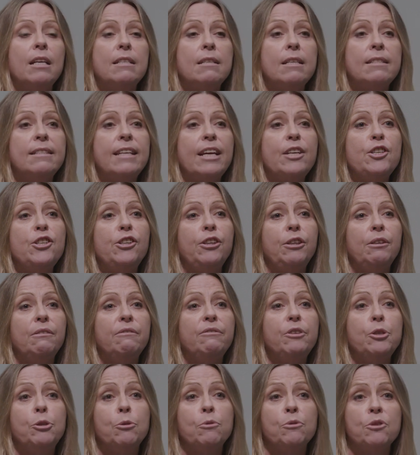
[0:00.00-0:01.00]
As I said to you,
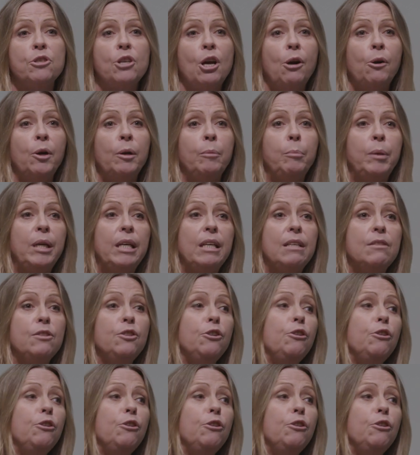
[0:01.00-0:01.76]
visual snow appears